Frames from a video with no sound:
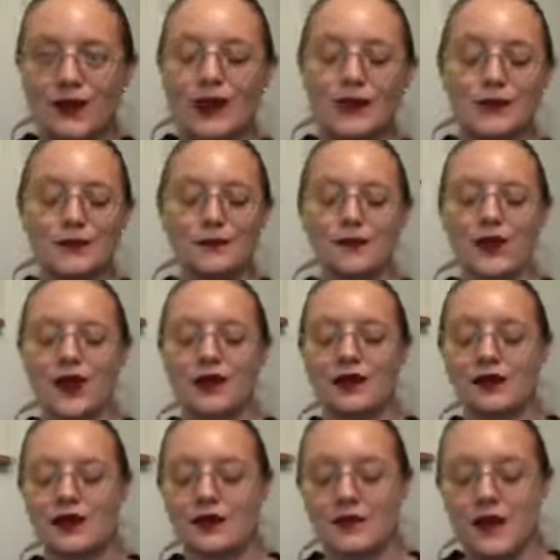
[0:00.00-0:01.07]
and, and
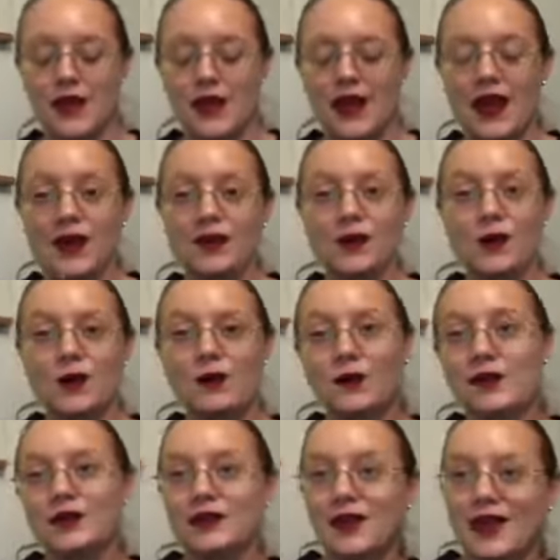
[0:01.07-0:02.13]
um, how long
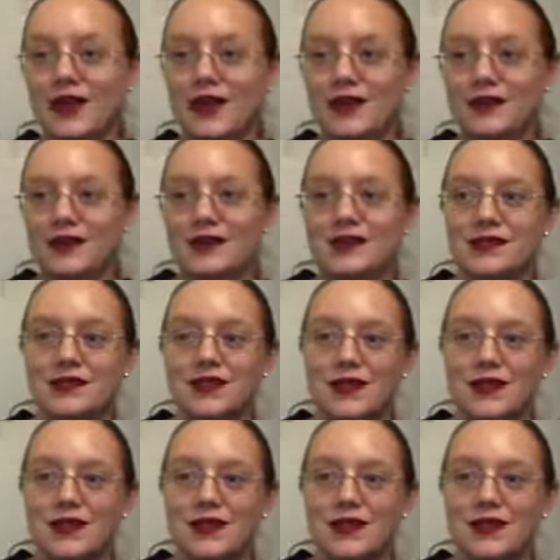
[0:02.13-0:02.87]
will it last and,